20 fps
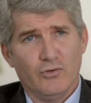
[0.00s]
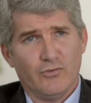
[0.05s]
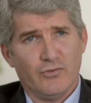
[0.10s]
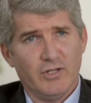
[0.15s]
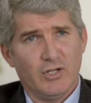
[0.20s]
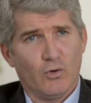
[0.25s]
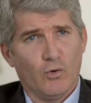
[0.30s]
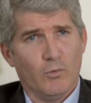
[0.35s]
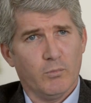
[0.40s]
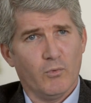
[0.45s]

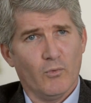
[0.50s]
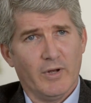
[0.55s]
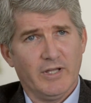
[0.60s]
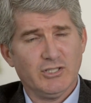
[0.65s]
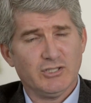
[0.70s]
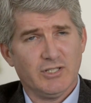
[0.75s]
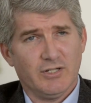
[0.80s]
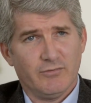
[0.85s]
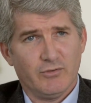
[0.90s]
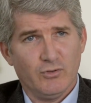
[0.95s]
C
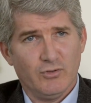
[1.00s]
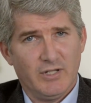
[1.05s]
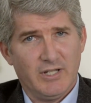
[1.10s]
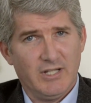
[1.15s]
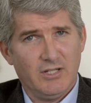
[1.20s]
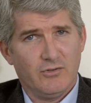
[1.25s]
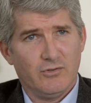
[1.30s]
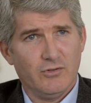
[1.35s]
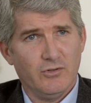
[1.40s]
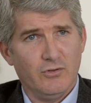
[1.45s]
corporation if you
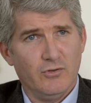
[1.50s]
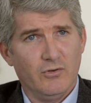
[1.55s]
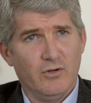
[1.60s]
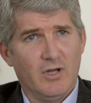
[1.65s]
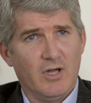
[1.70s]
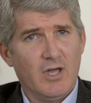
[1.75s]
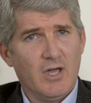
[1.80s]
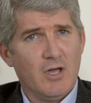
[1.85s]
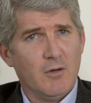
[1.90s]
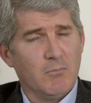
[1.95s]
need to,
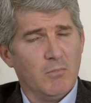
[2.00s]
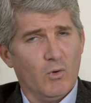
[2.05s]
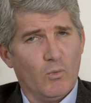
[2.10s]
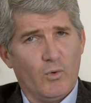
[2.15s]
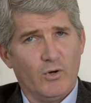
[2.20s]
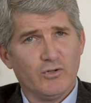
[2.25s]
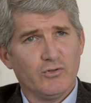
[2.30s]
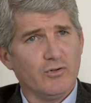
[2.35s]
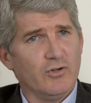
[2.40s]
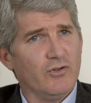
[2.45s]
but
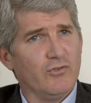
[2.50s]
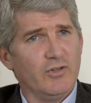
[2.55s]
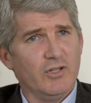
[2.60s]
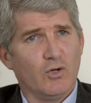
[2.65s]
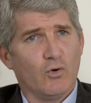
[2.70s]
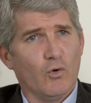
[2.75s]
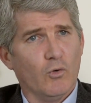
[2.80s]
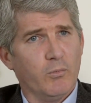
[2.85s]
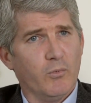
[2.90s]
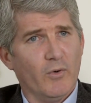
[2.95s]
once you're in a
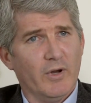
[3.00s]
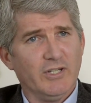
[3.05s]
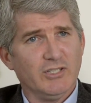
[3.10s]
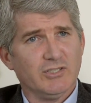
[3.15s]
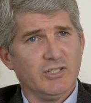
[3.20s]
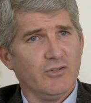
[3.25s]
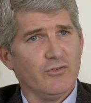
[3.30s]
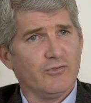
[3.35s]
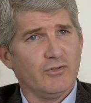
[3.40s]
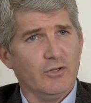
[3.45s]
C
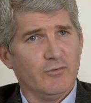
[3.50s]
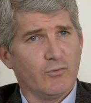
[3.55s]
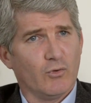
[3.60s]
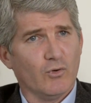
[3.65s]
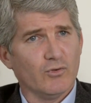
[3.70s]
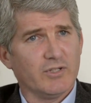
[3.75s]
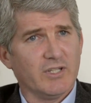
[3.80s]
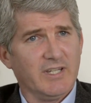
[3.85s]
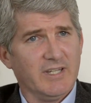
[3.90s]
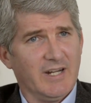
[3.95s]
corporation, it's
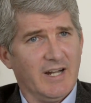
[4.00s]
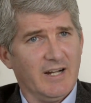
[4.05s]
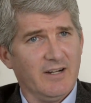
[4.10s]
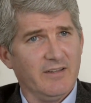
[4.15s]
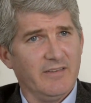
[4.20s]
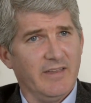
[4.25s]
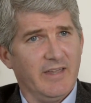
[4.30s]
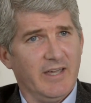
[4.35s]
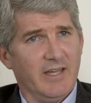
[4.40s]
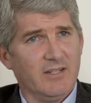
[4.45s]
difficult to get out
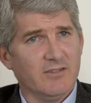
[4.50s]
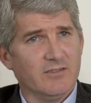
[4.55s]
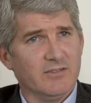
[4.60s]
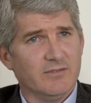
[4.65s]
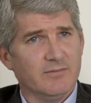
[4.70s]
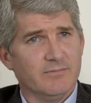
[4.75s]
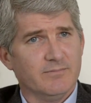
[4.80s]
of that.